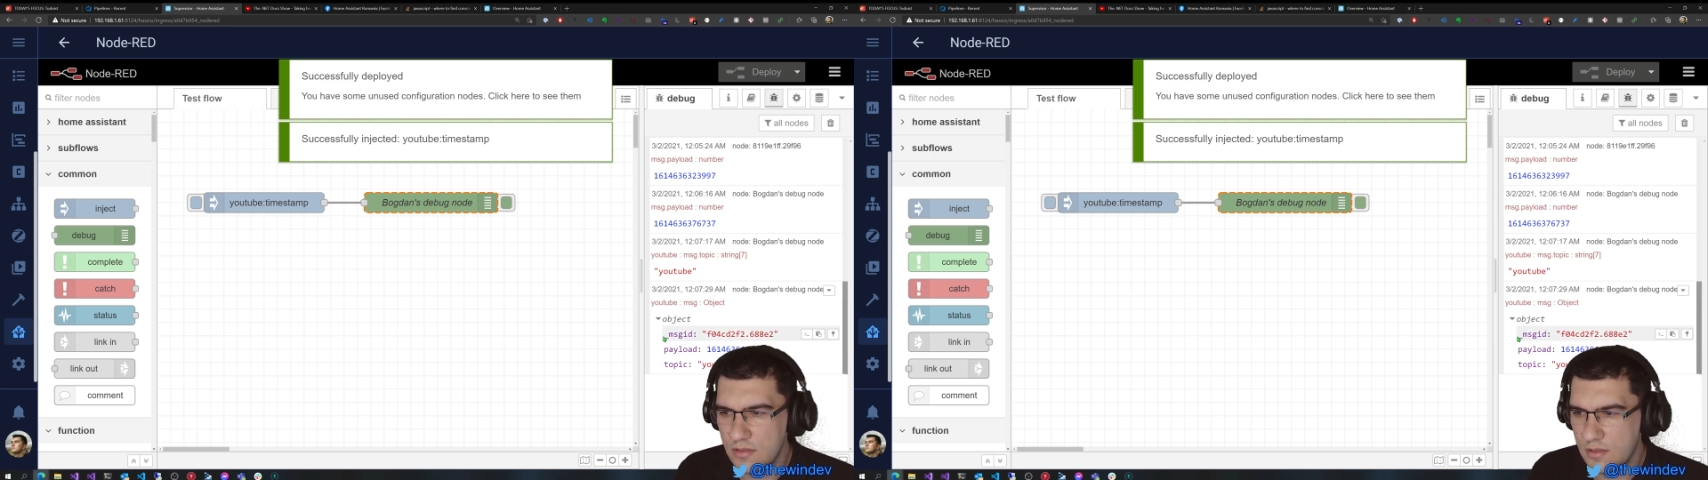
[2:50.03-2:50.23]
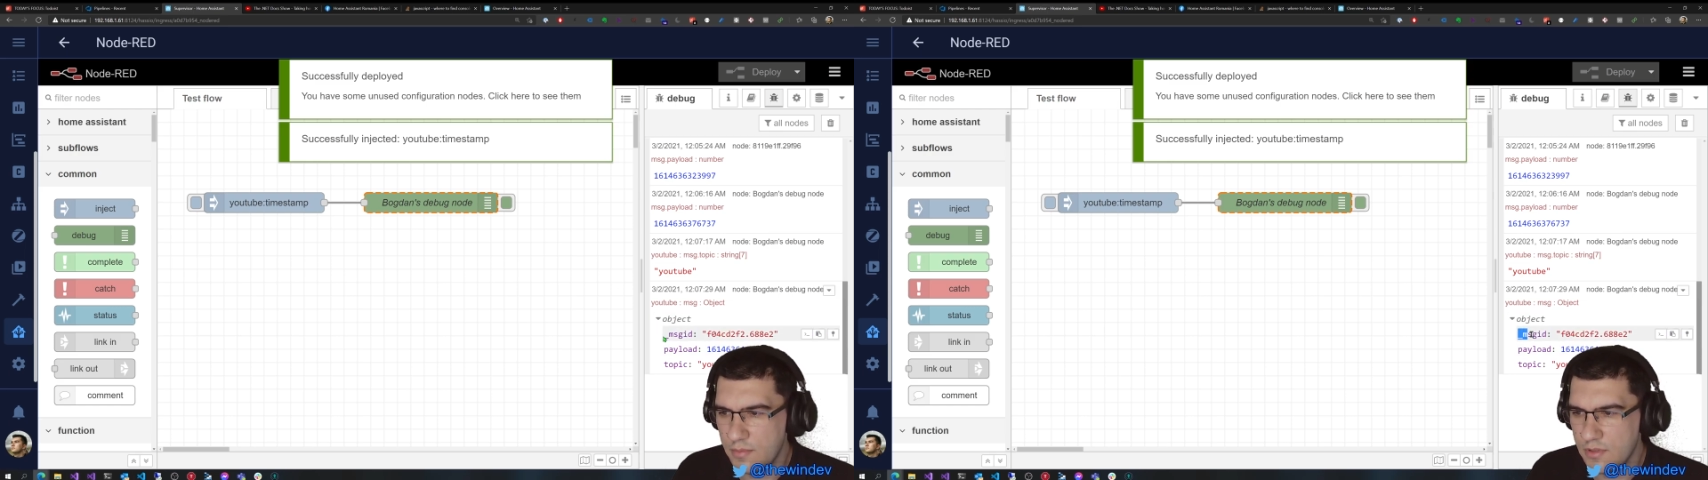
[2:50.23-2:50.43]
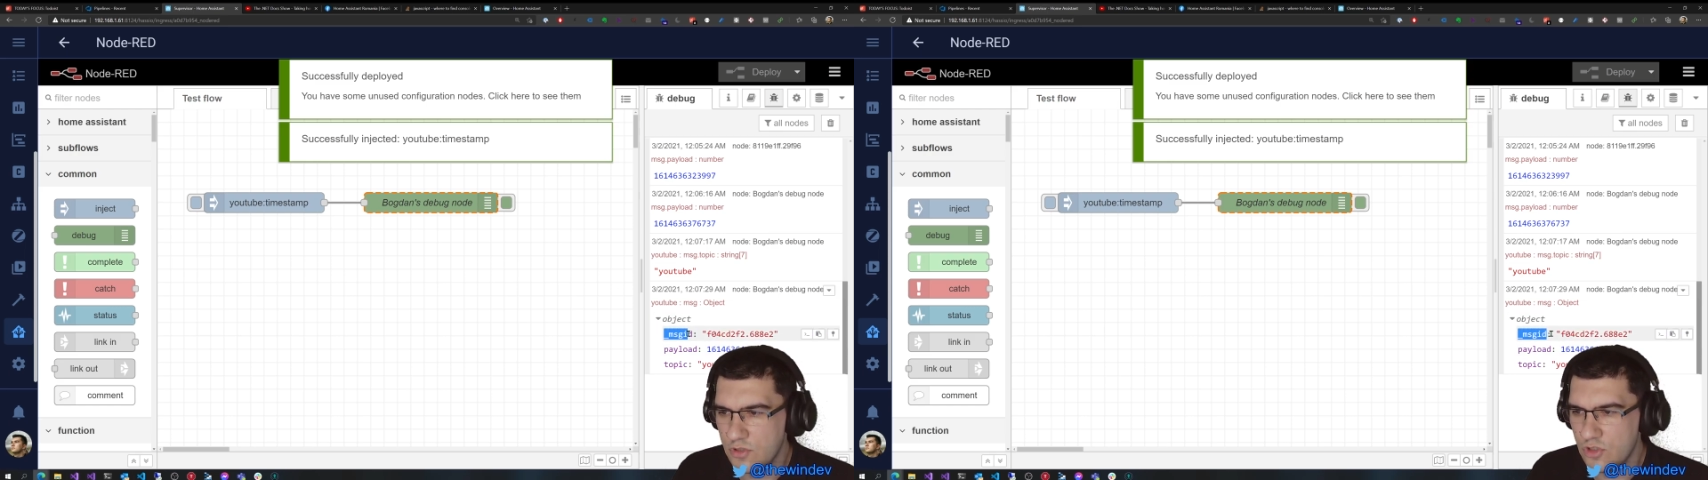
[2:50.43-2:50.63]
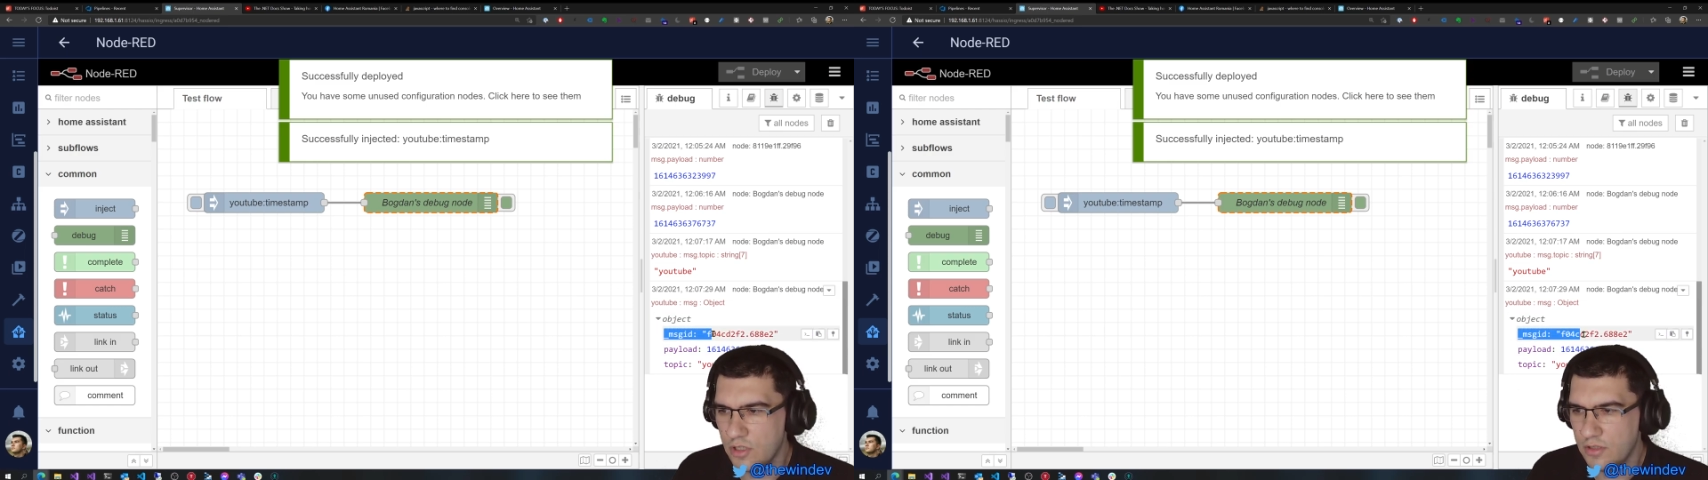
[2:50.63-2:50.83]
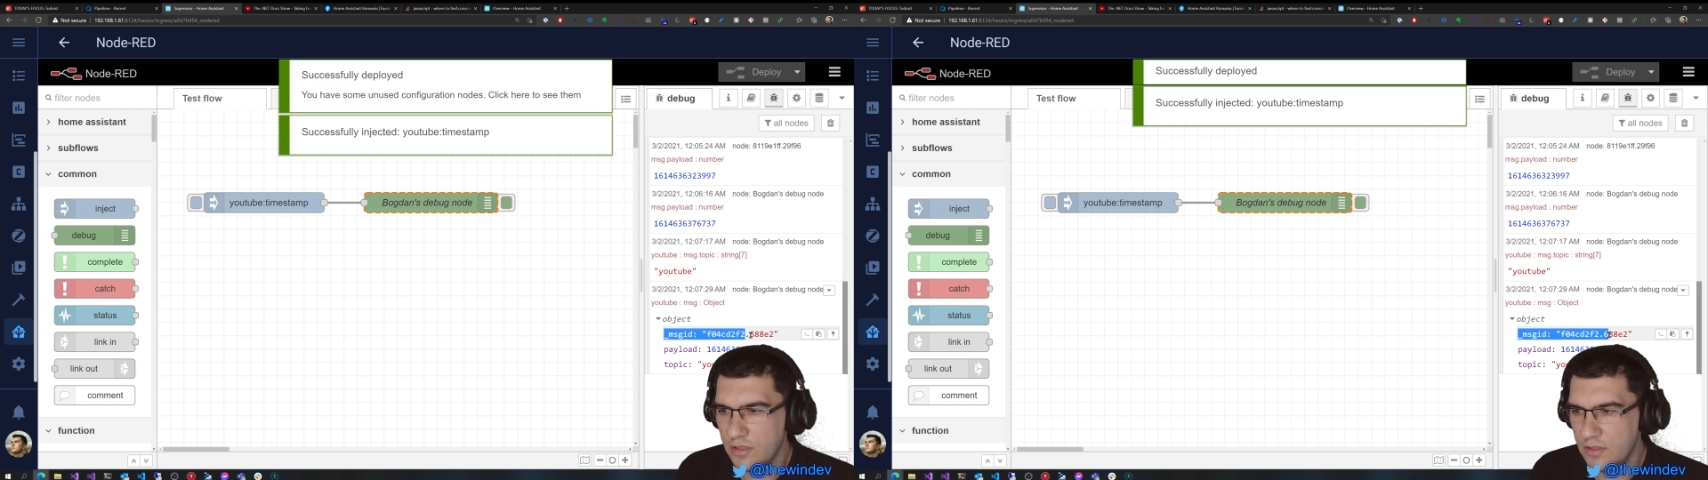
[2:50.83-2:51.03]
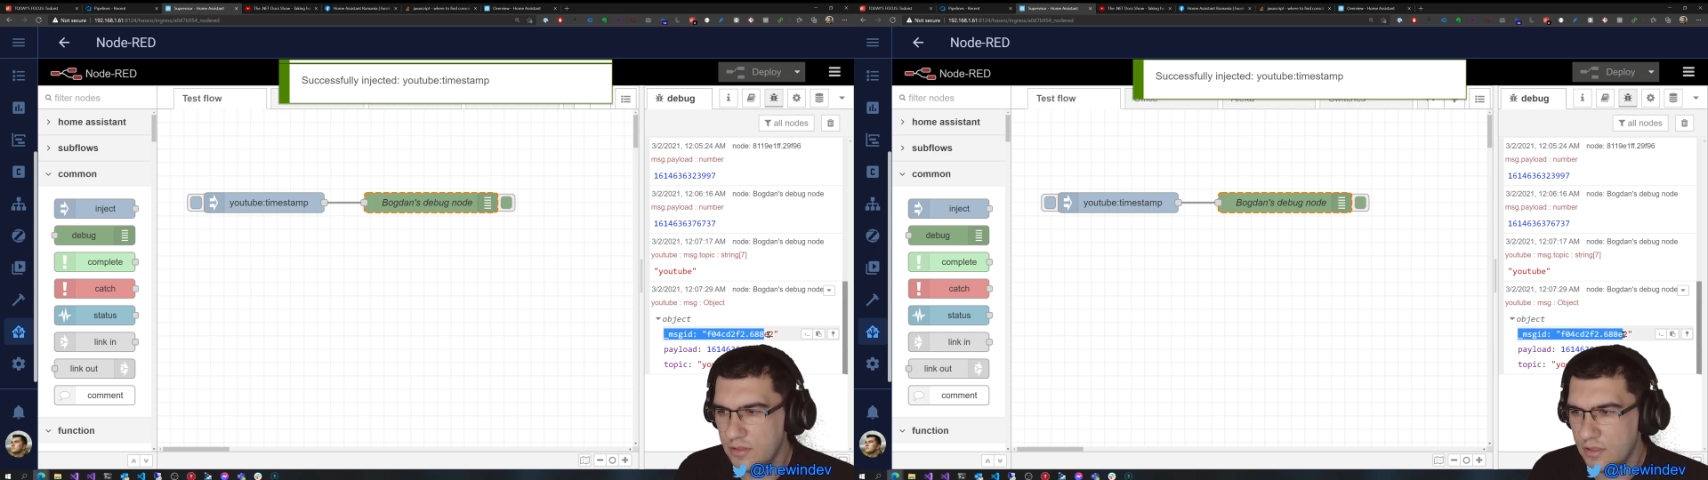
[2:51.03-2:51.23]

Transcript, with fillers: is the message ID